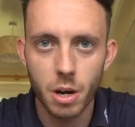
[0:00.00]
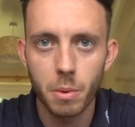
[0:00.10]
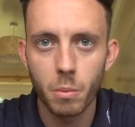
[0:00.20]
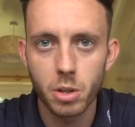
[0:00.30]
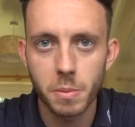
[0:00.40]
up
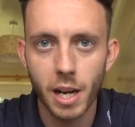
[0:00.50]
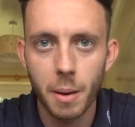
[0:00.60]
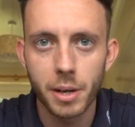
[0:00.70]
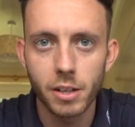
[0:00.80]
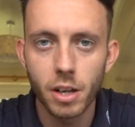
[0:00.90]
on what's been
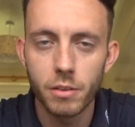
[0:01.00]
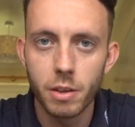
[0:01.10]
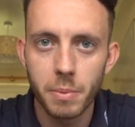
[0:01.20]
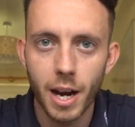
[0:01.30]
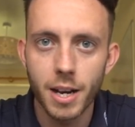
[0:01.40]
happening over
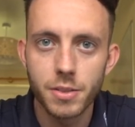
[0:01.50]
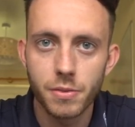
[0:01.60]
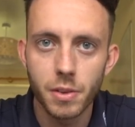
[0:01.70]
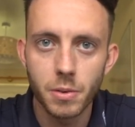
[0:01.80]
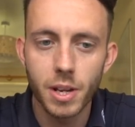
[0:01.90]
the past
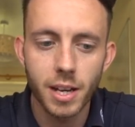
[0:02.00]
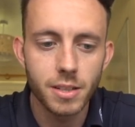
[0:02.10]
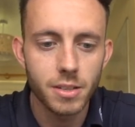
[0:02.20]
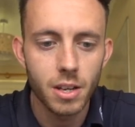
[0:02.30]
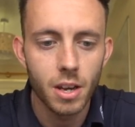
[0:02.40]
few
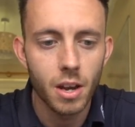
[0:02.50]
days.